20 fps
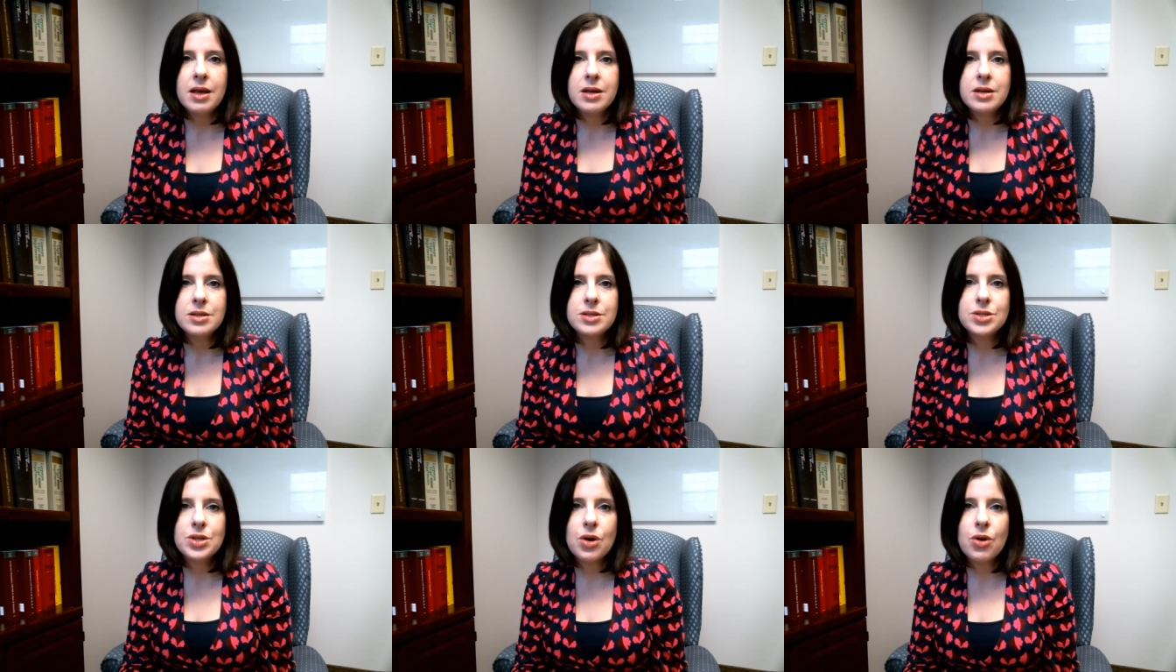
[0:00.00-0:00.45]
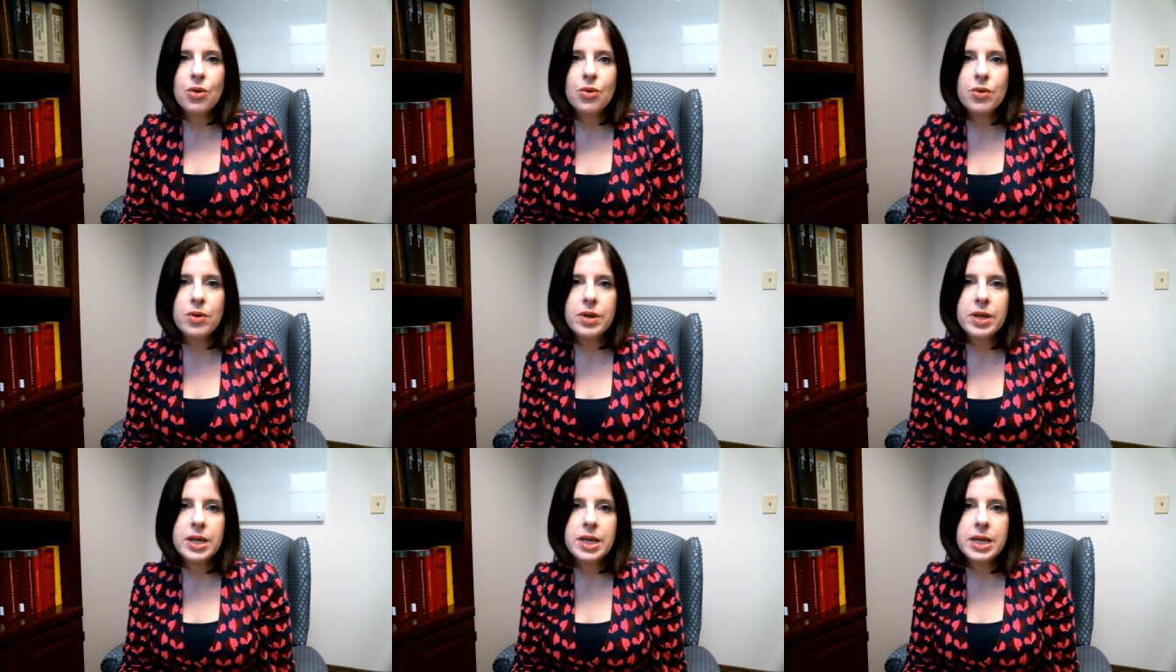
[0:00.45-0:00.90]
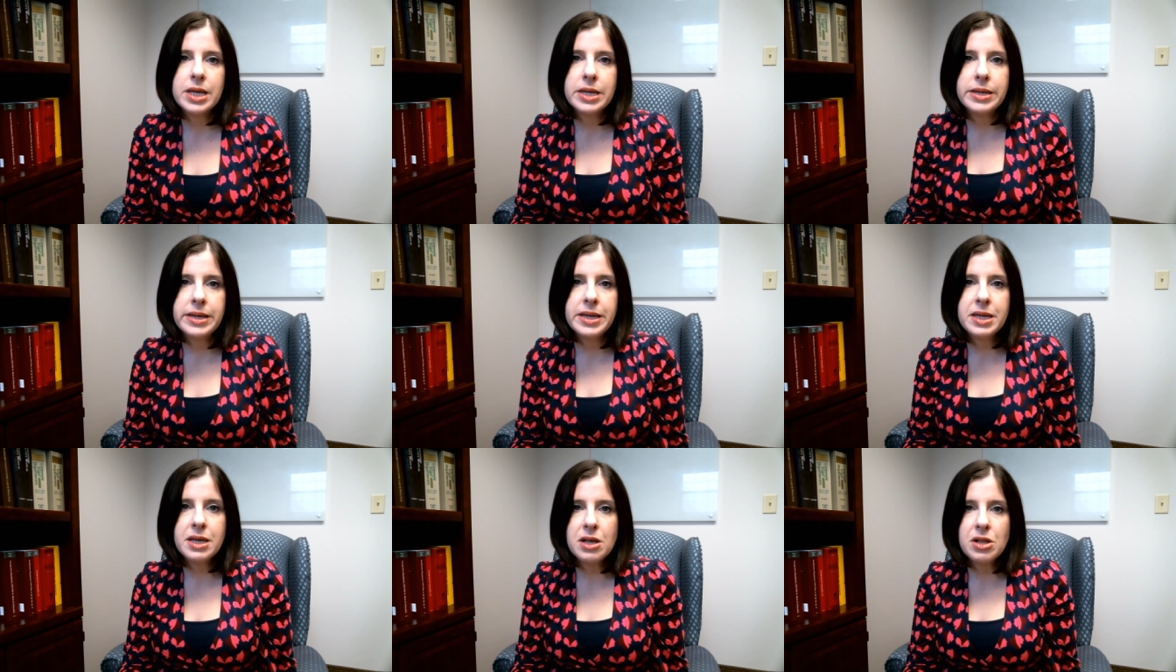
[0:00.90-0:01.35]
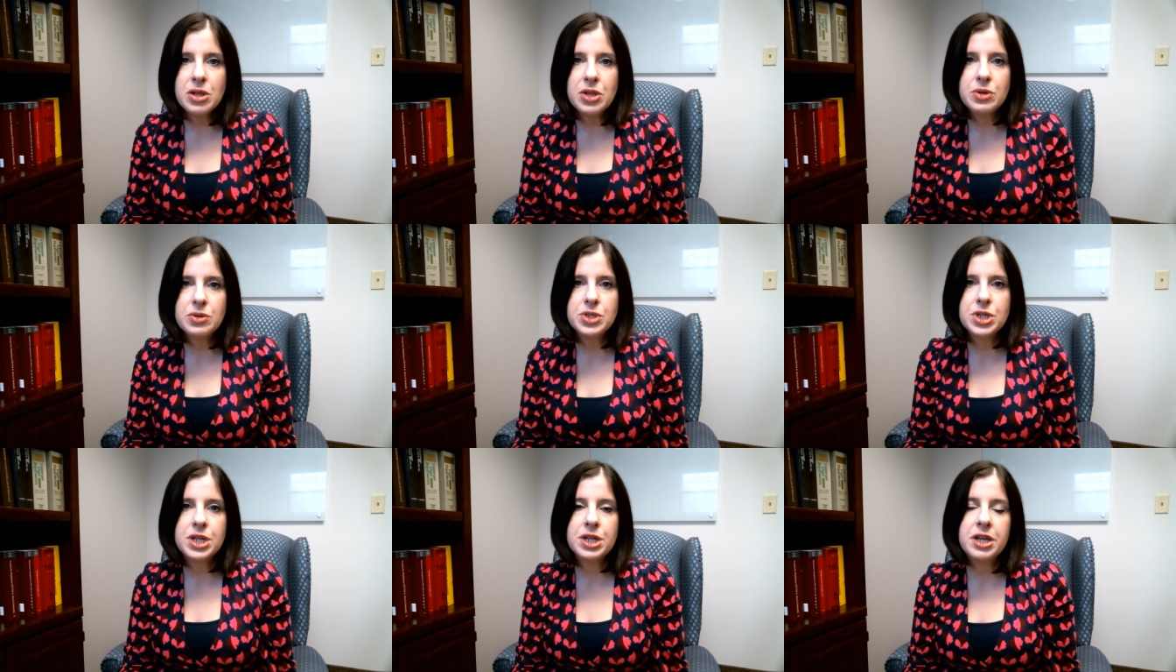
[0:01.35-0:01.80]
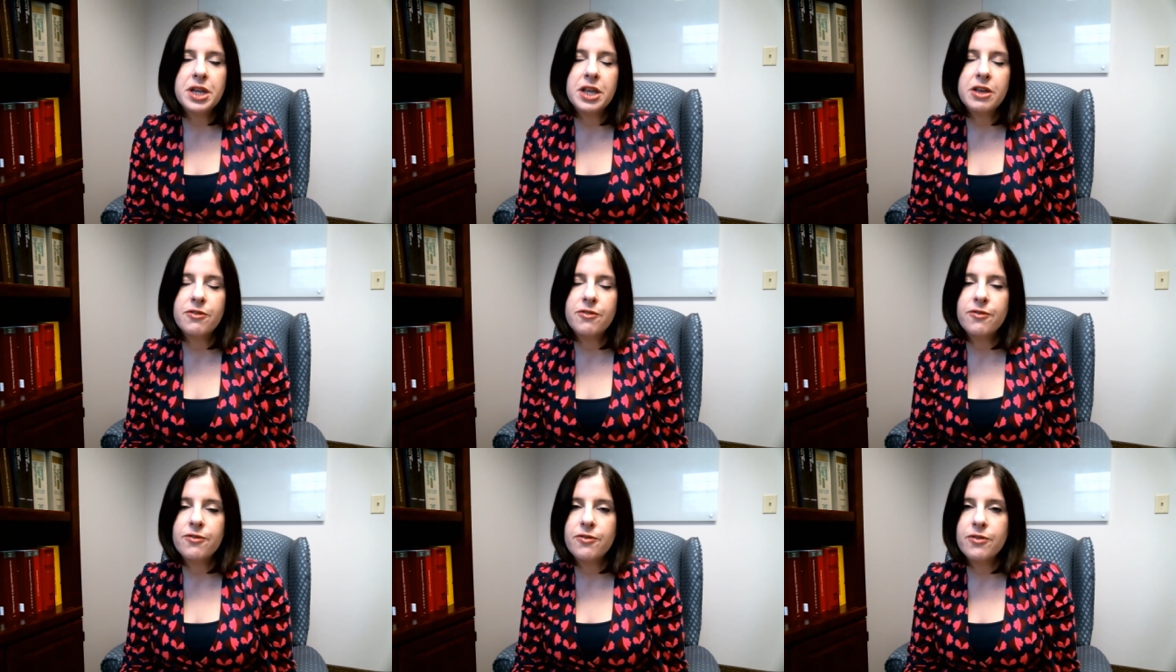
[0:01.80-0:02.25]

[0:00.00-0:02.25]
So, in conclusion, if